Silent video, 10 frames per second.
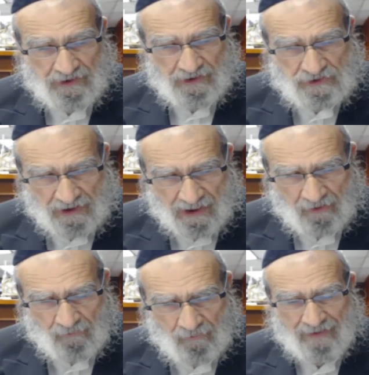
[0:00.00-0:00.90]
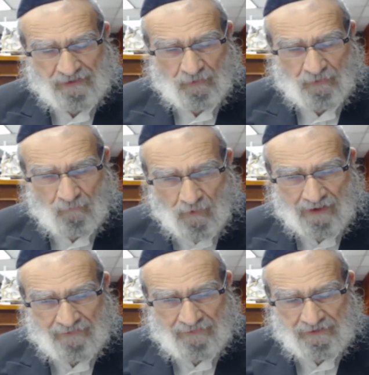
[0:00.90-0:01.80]
Ish echod amata,
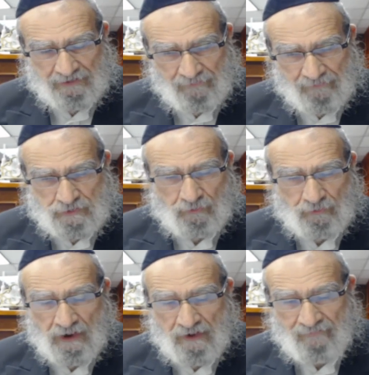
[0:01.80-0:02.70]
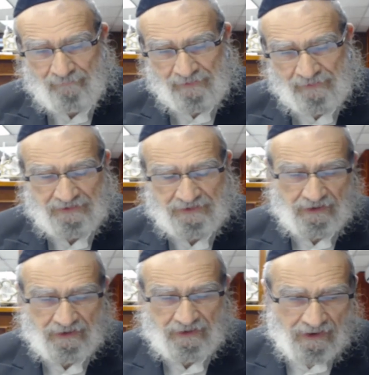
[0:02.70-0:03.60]
one individual representing